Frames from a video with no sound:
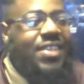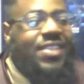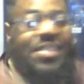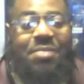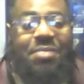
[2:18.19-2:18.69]

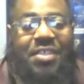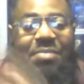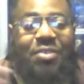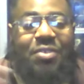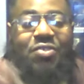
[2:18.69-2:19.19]
send me an
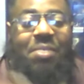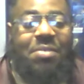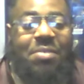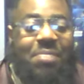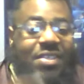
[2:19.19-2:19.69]
email, drop me
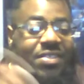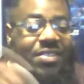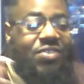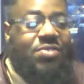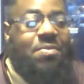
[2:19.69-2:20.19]
a
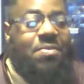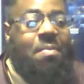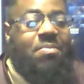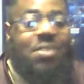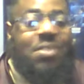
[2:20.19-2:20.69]
message.
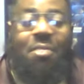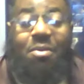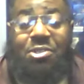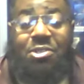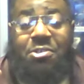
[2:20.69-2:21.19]
I'm
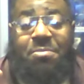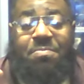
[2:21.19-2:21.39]
always here.